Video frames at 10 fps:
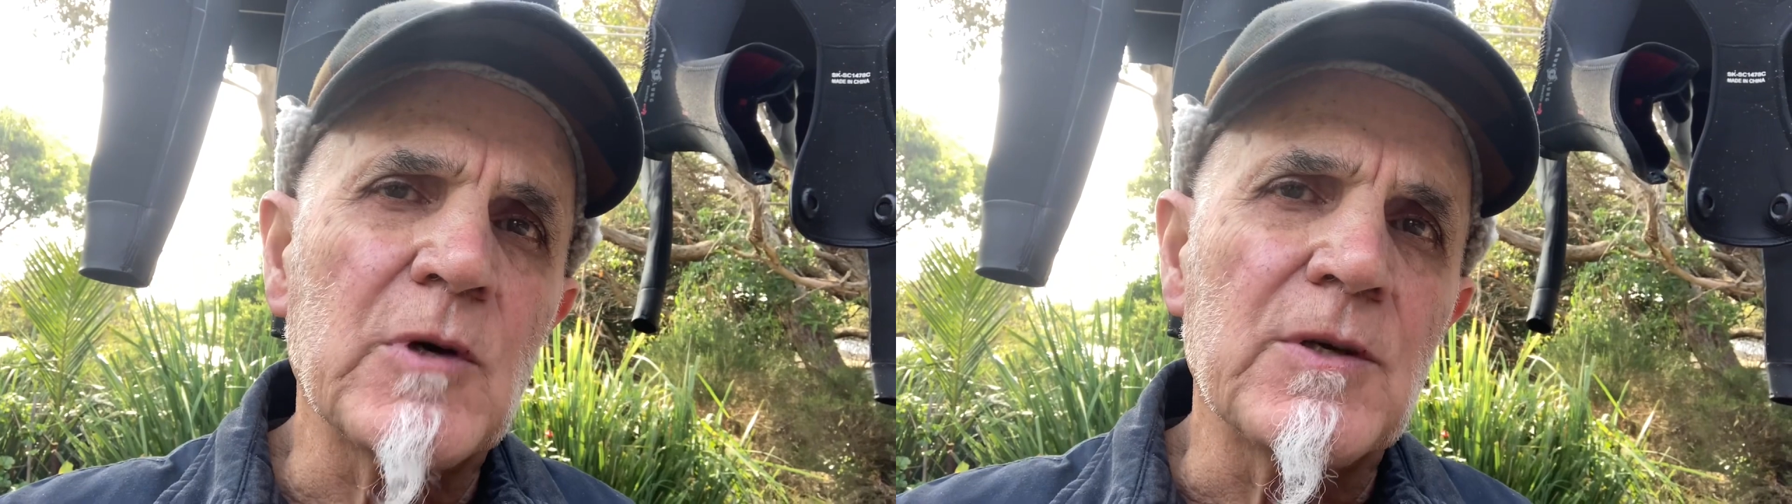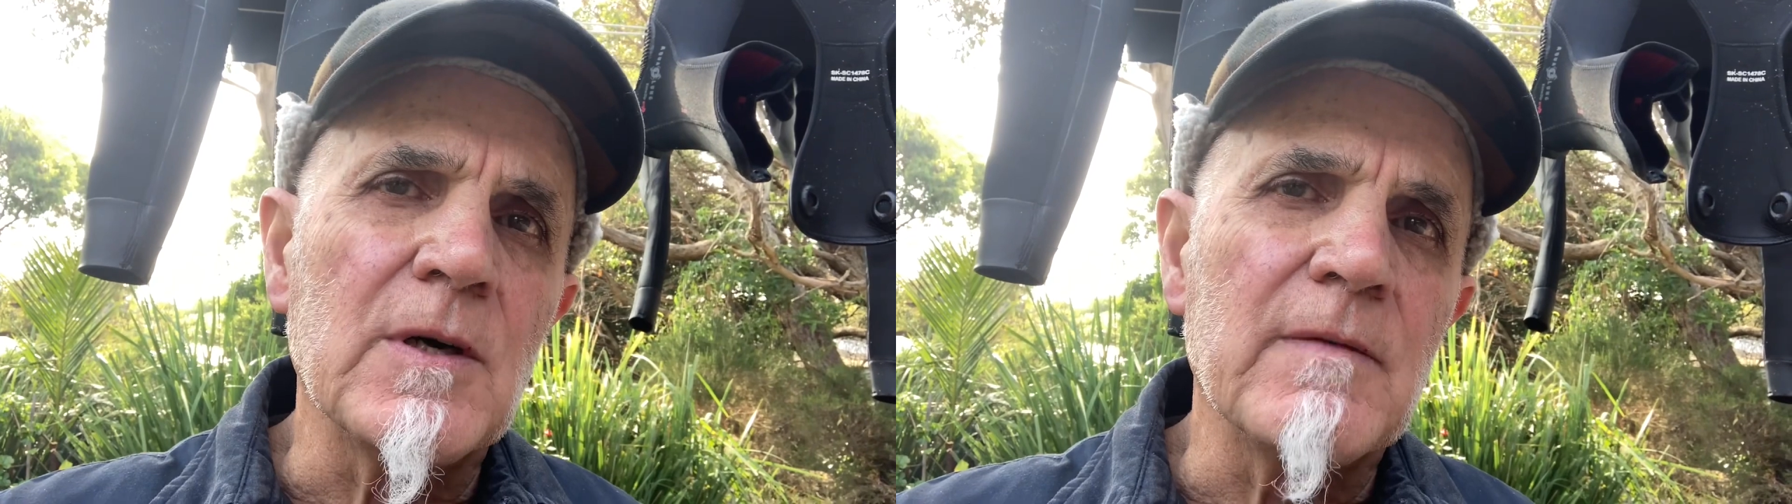
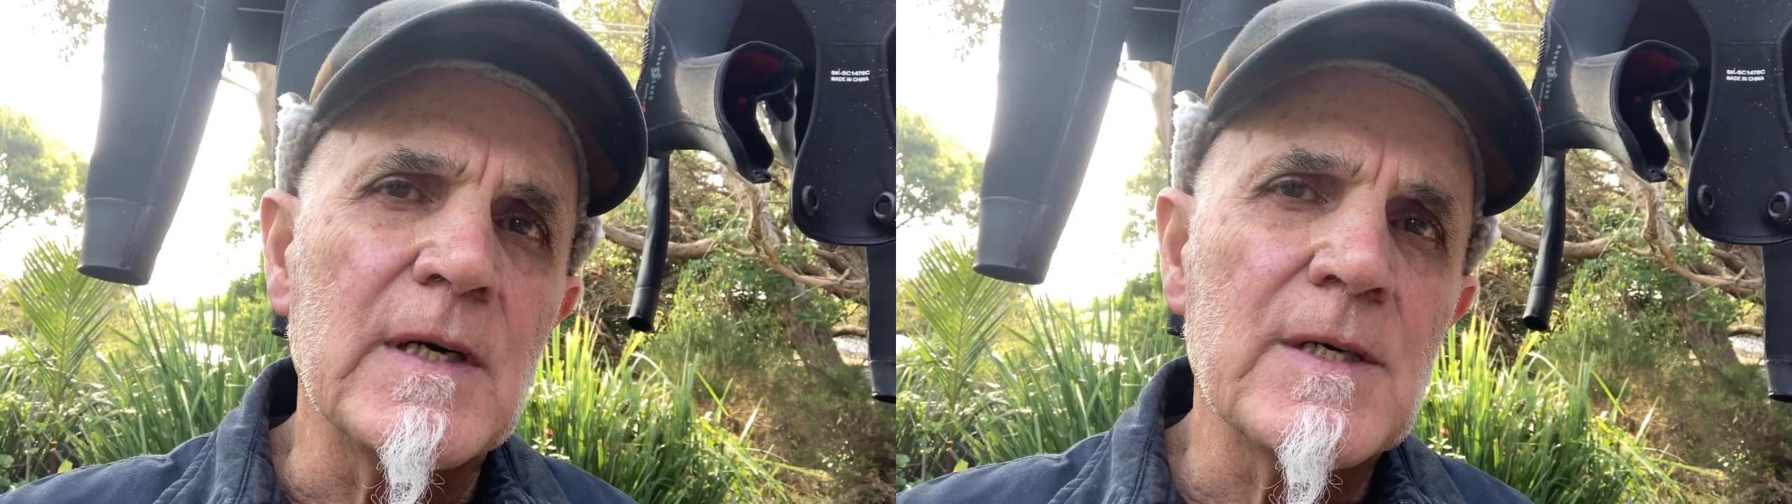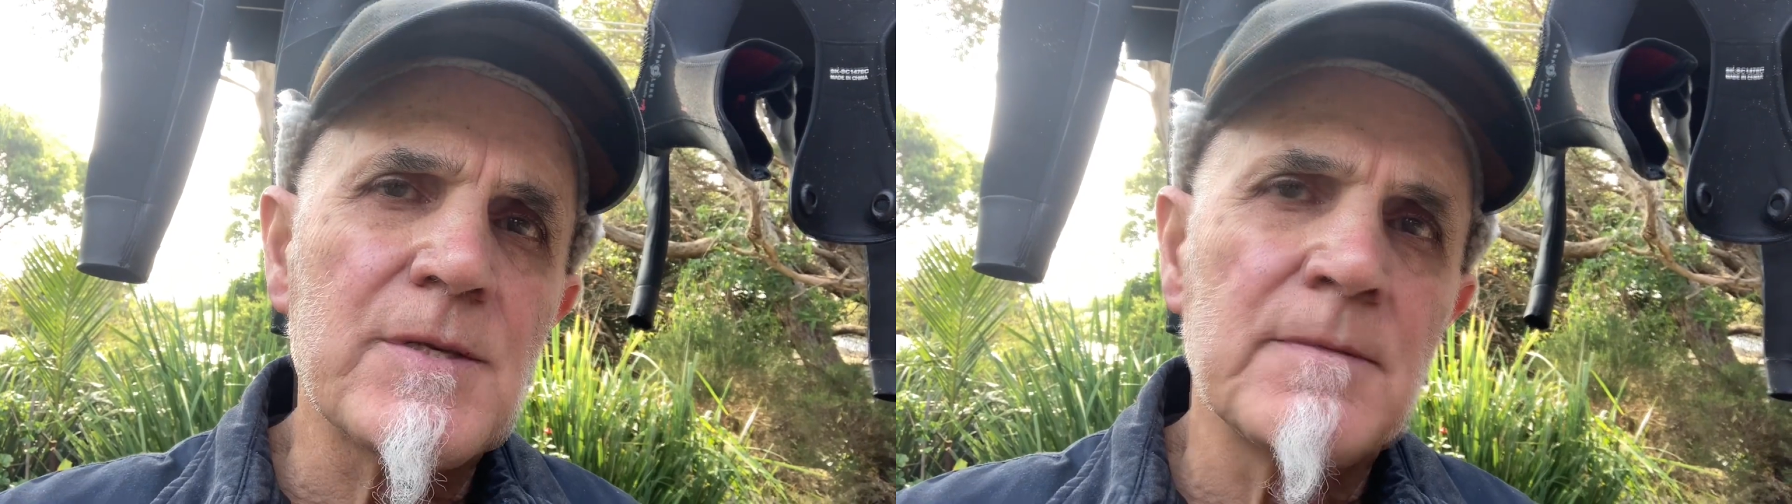dive
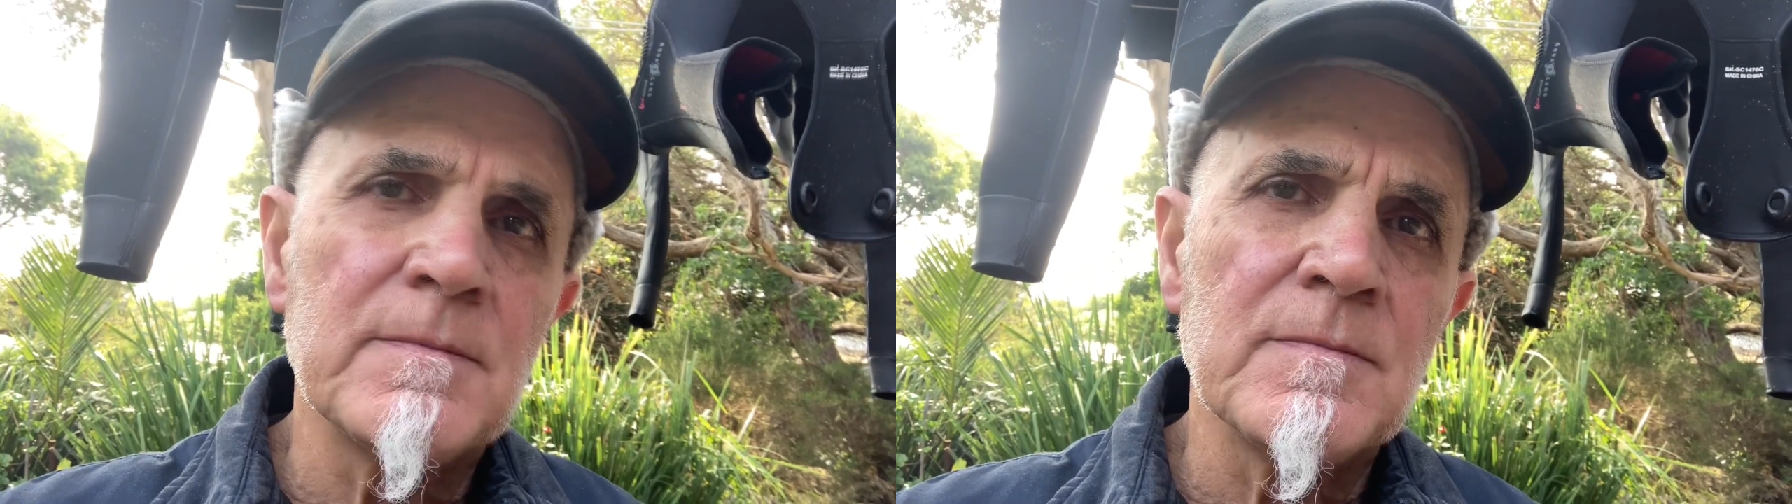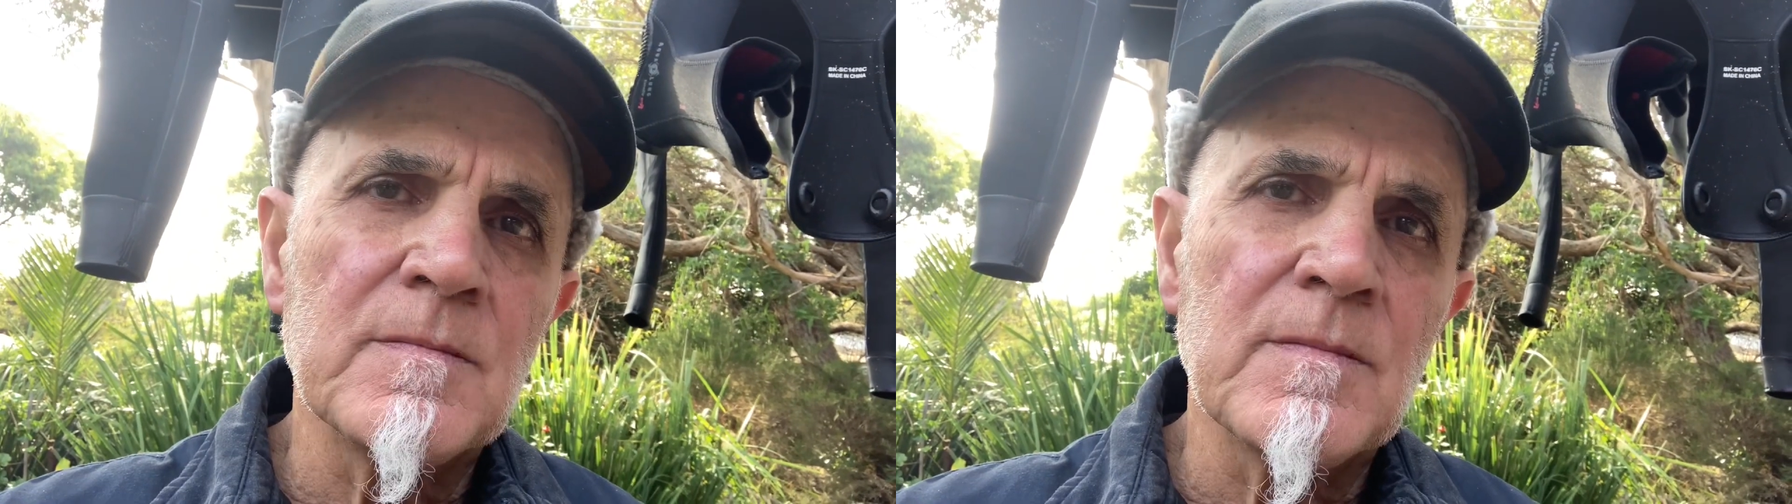Rs,
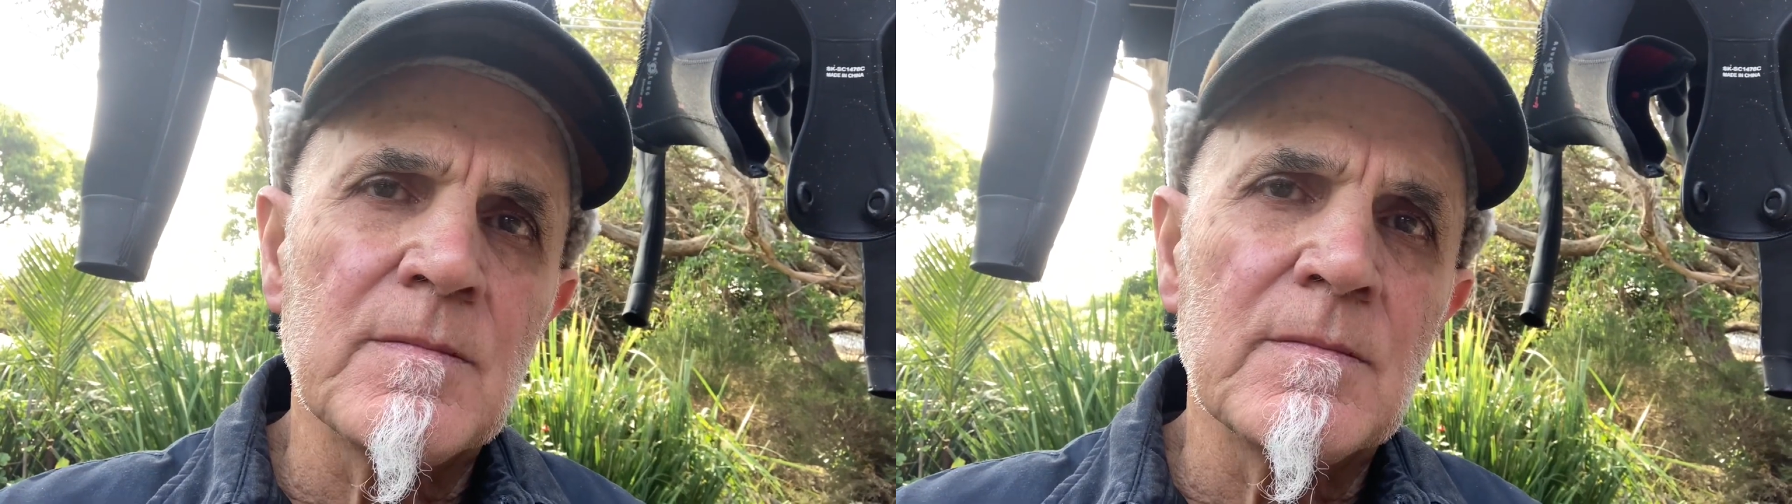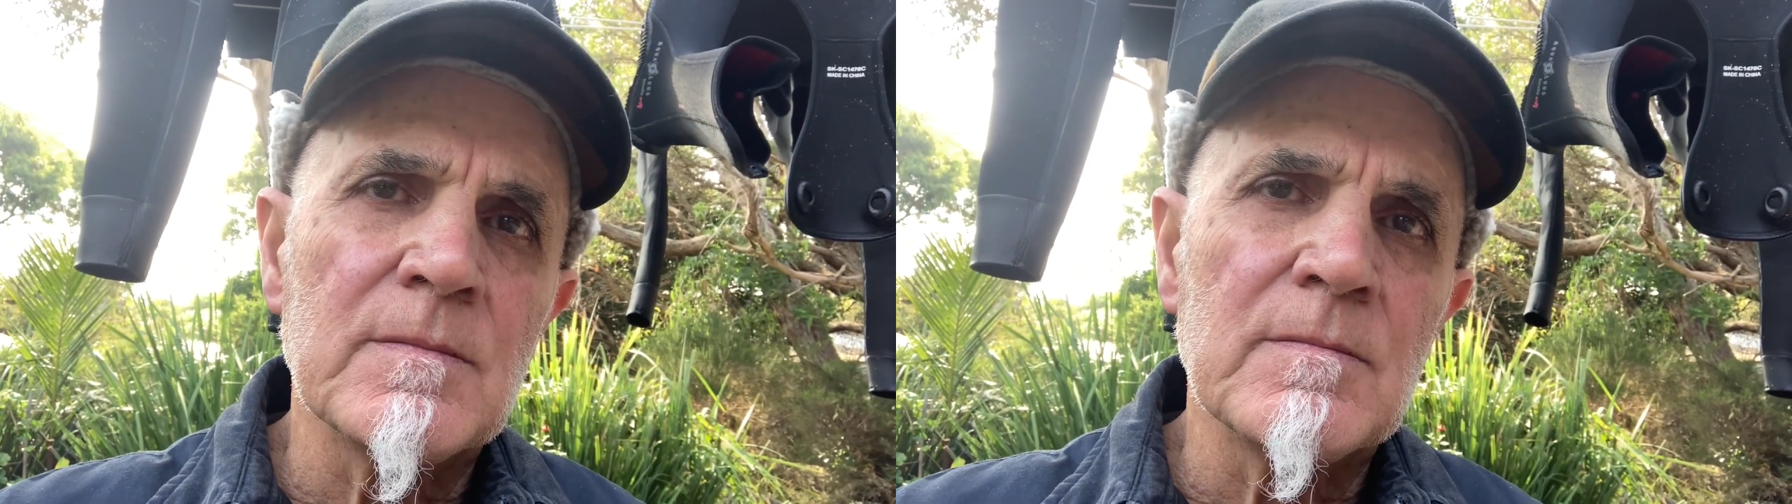
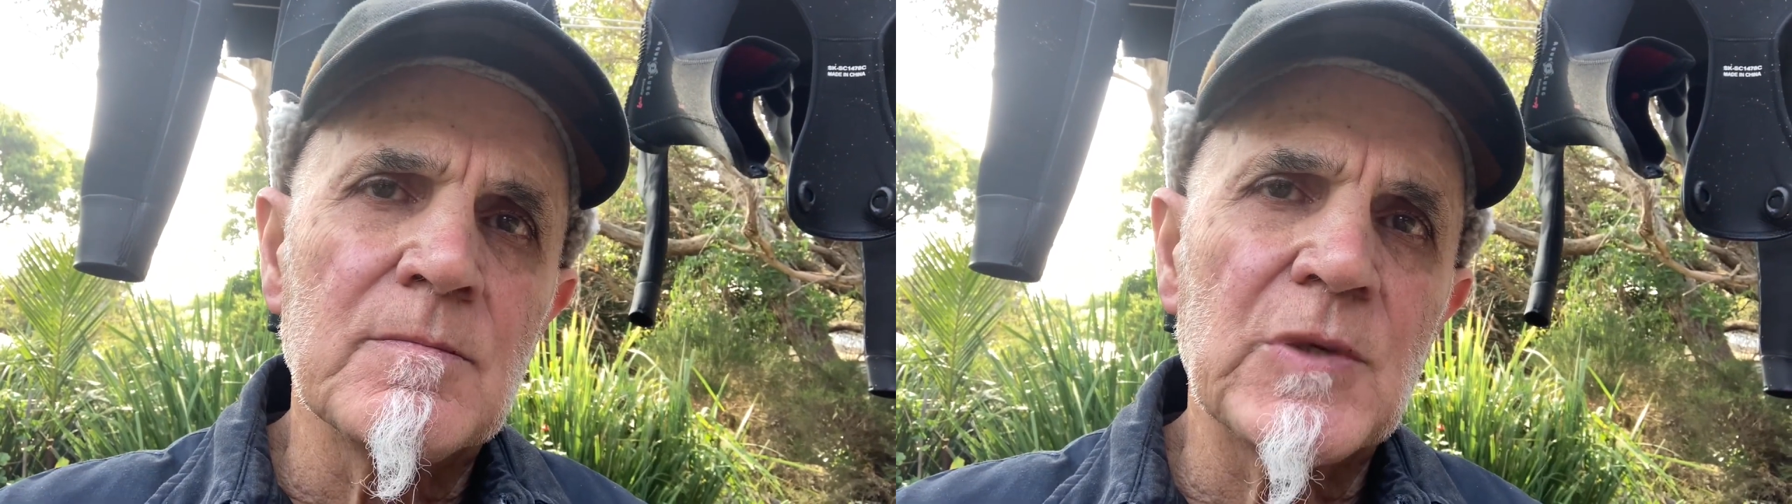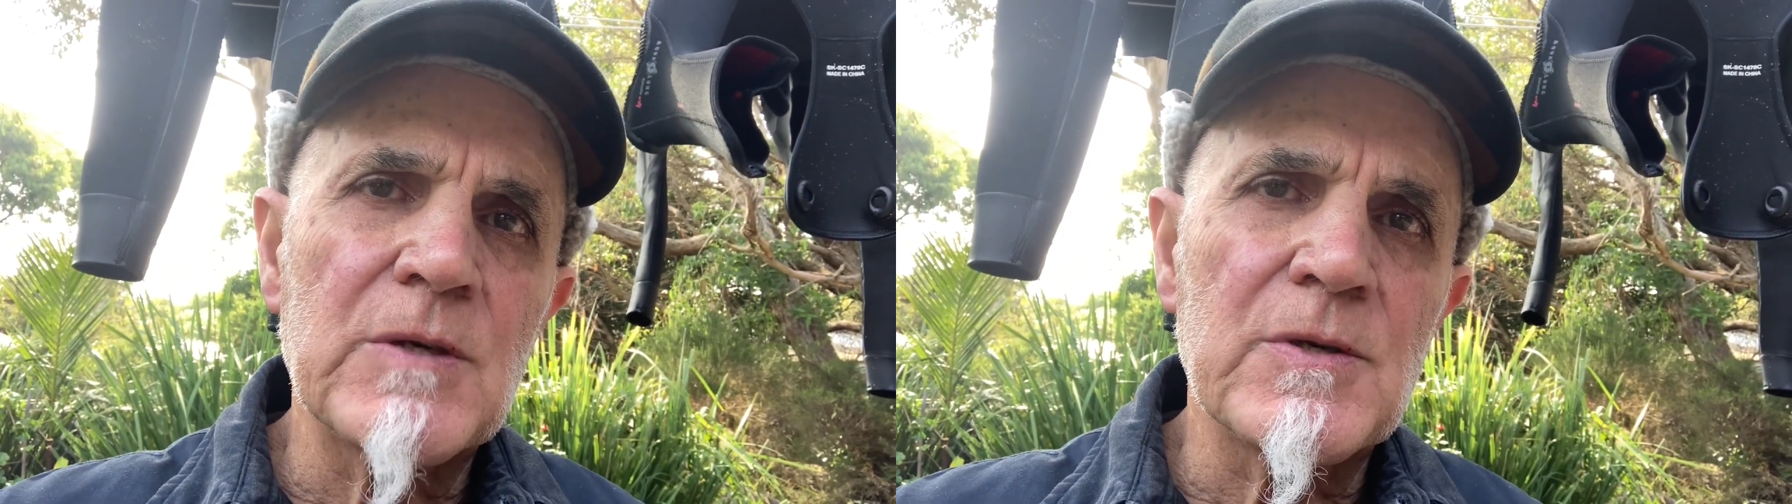but there